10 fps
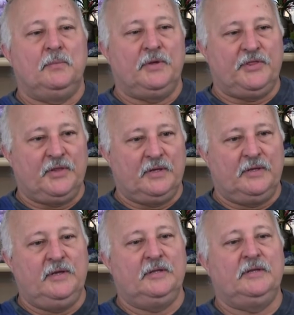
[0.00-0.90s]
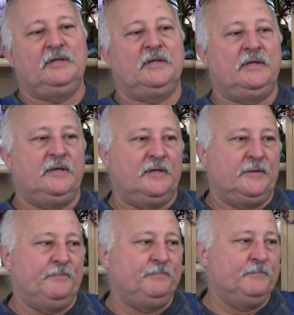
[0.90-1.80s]
with healing
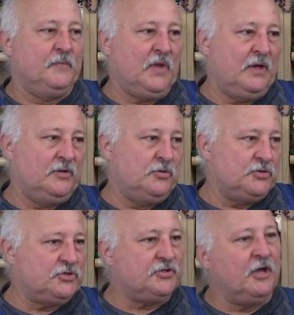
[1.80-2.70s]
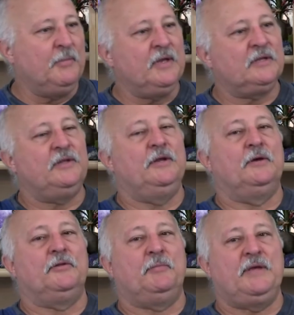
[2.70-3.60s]
the your stomach, you
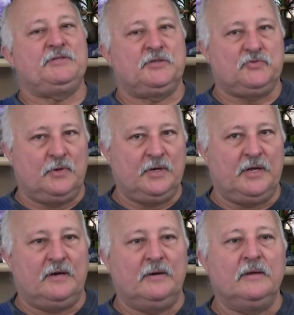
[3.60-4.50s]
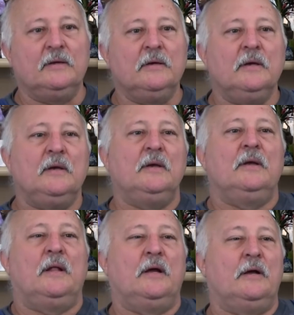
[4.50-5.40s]
know, the basic trunk area,
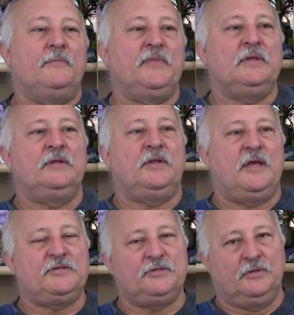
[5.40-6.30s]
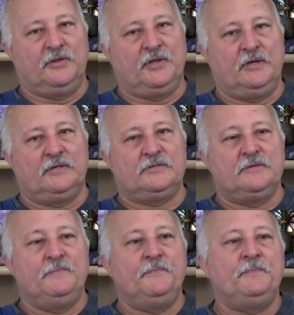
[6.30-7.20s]
intestinal things.